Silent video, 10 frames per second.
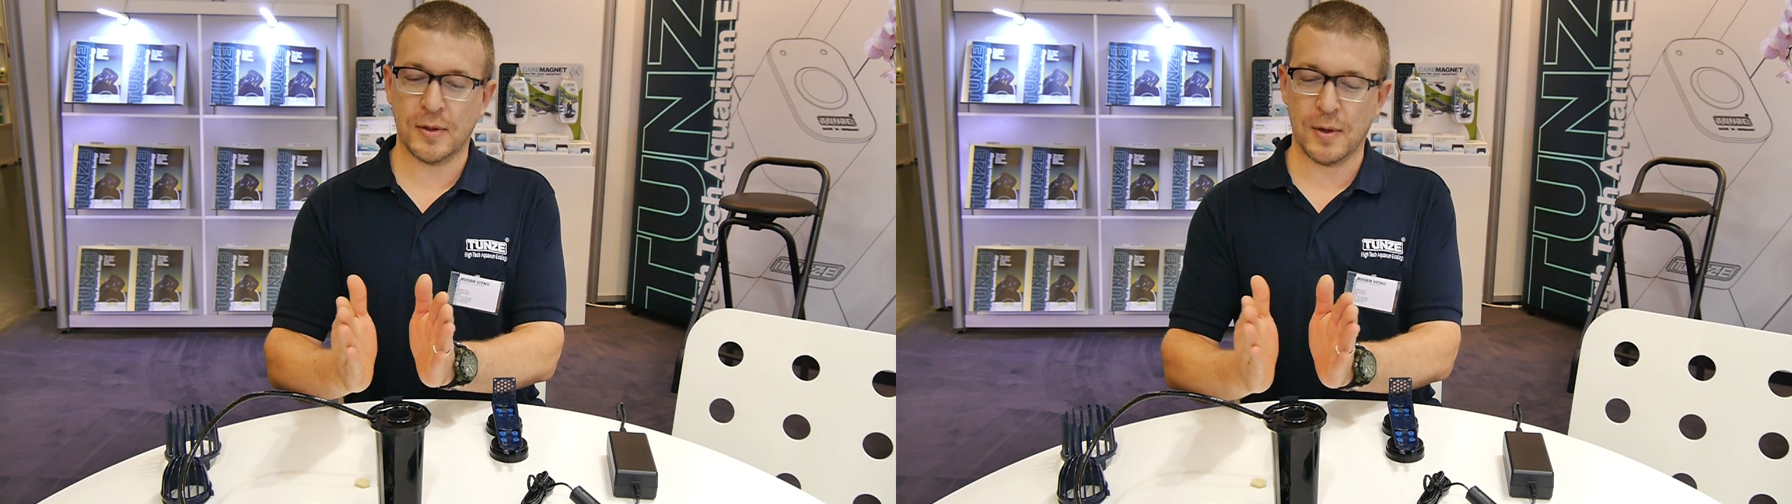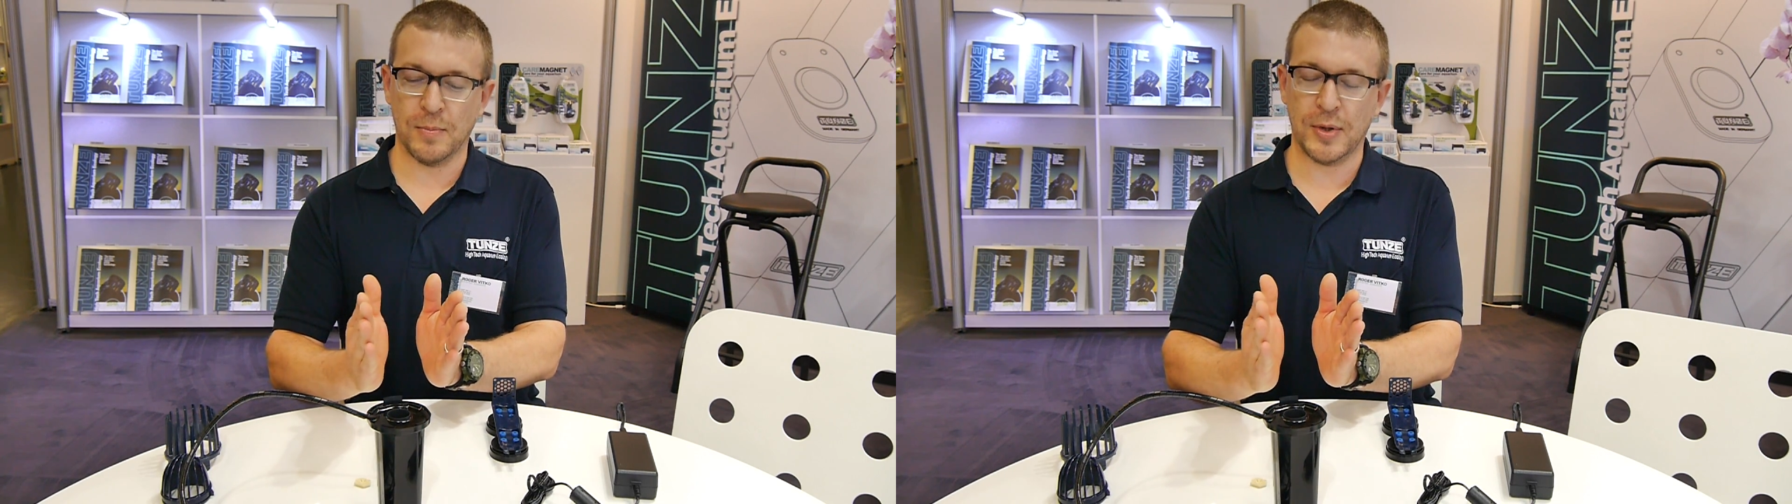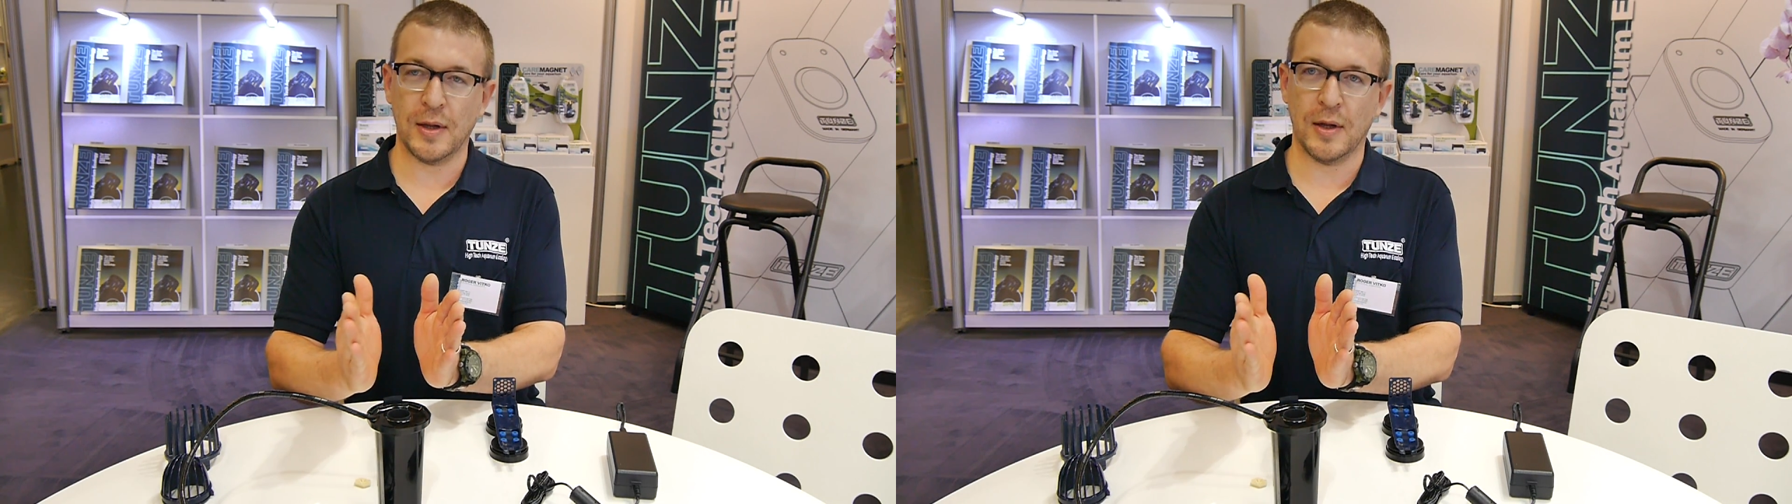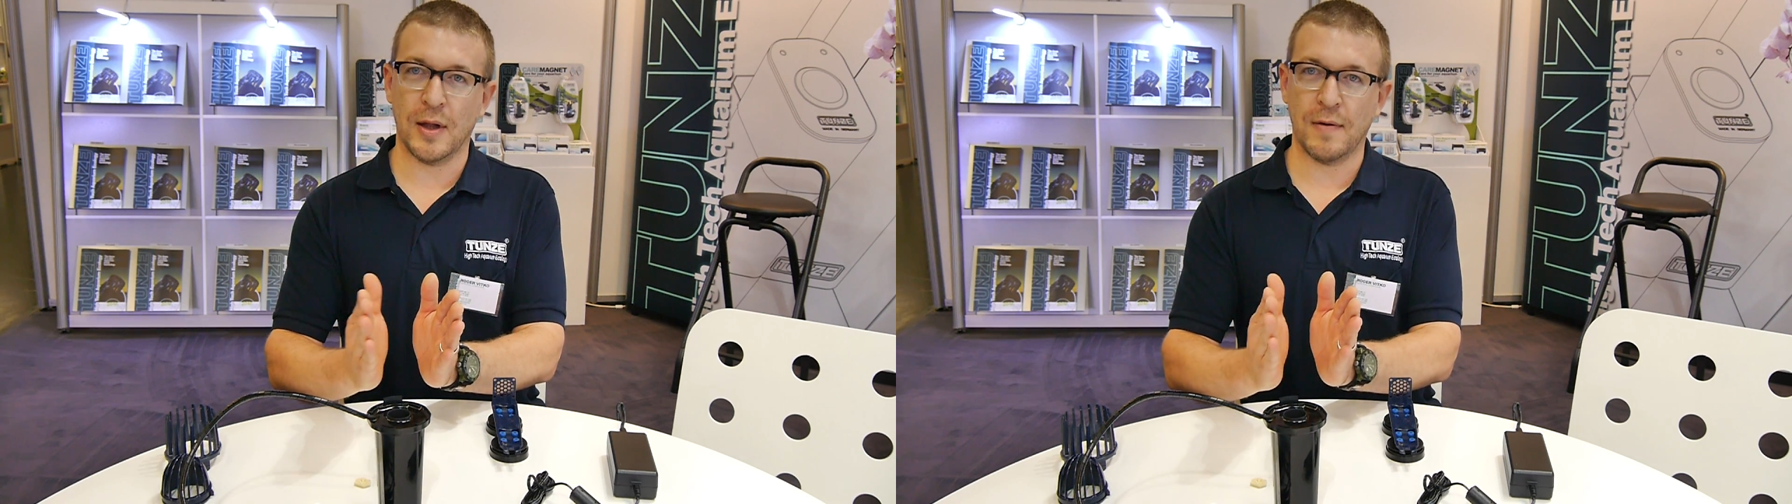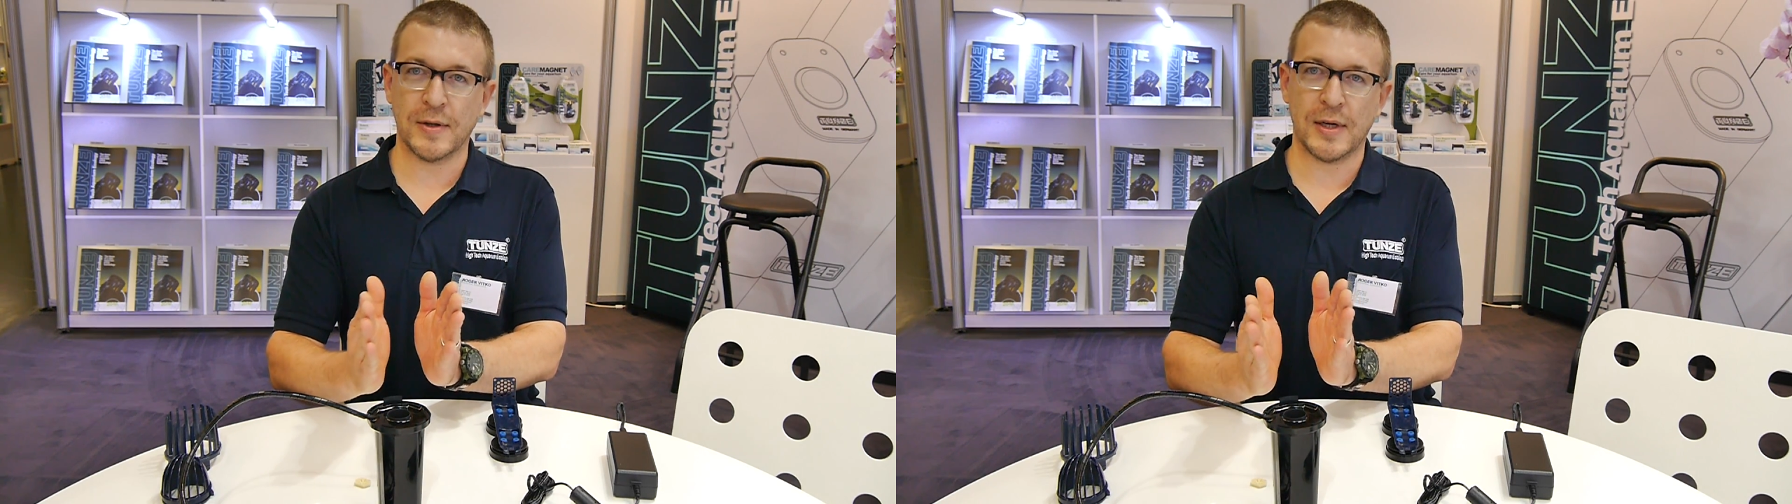completely
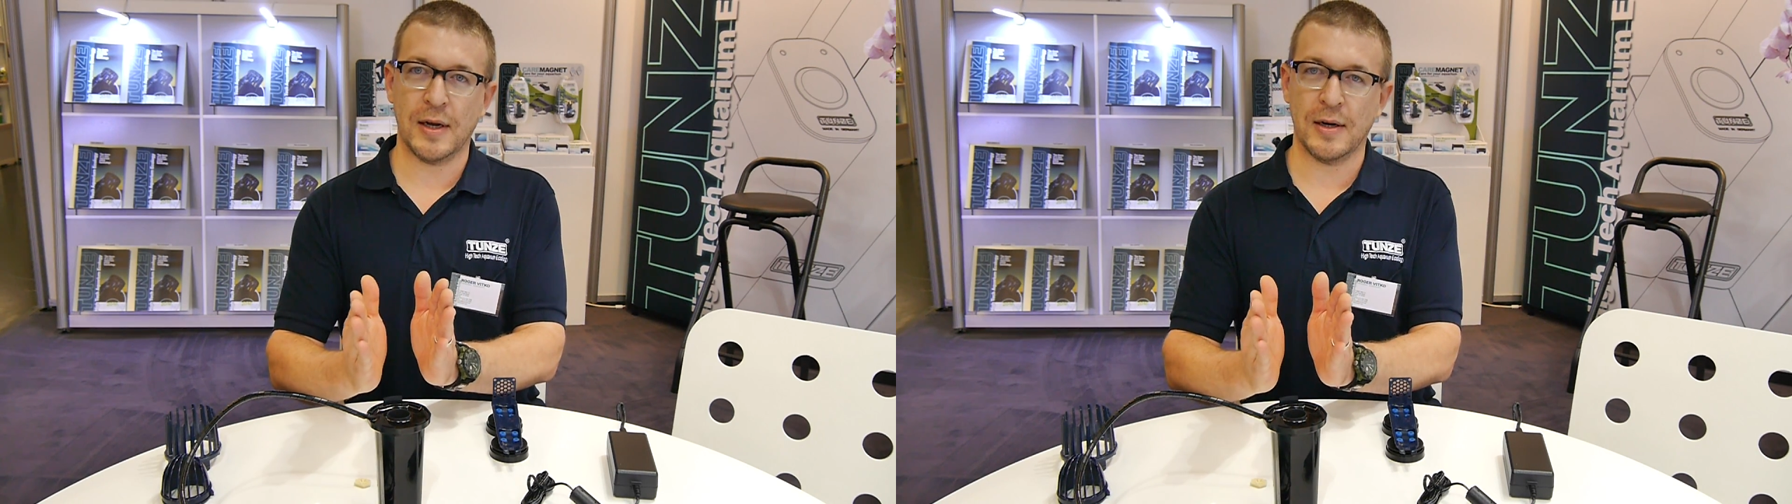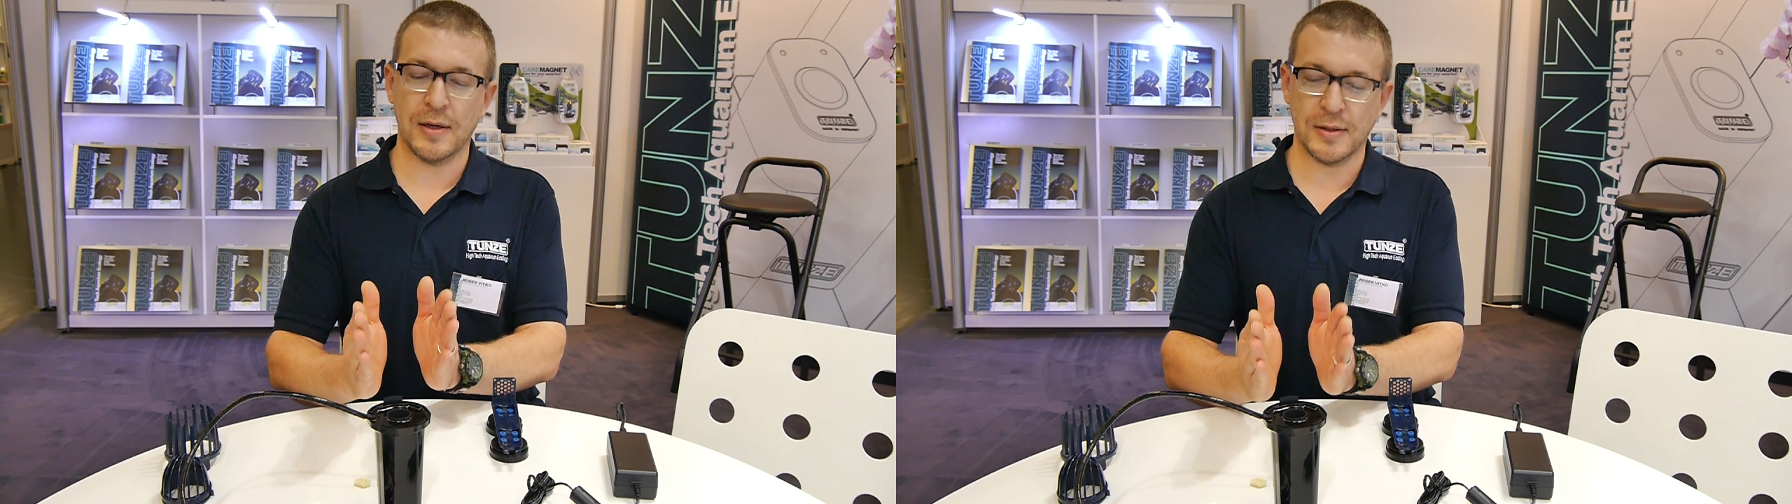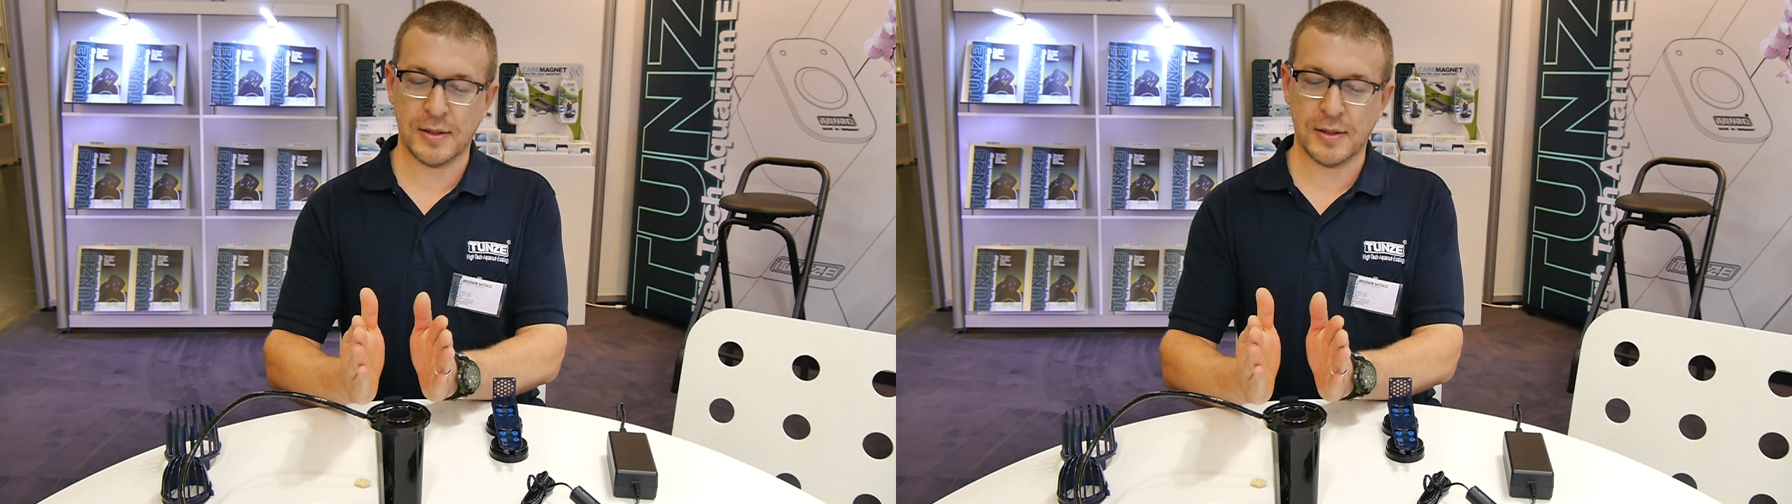levitated and